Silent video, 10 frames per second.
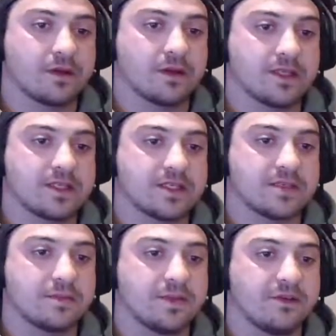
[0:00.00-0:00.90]
This
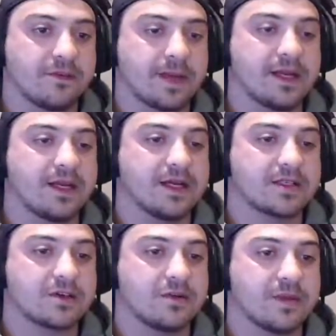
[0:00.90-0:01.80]
is a bit of a pain in the
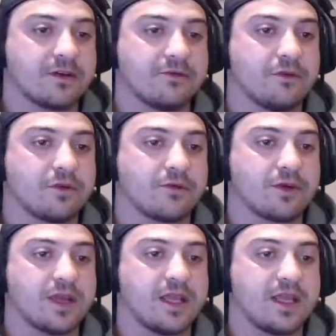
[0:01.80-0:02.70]
ass going back and forth
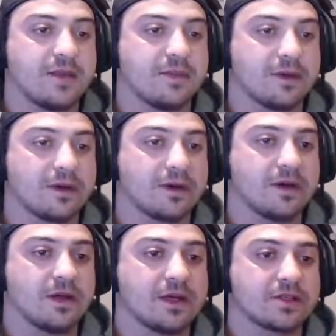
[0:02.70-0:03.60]
through here, but
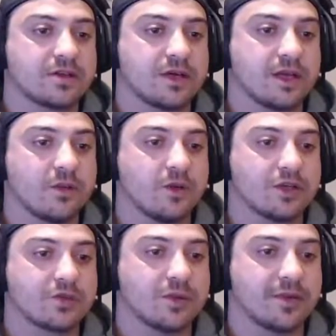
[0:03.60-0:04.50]
it's going to get
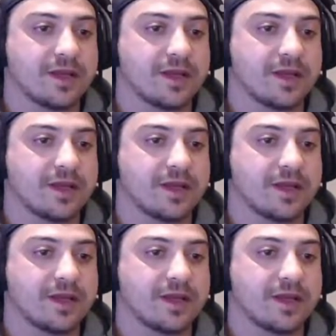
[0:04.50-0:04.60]
worse when we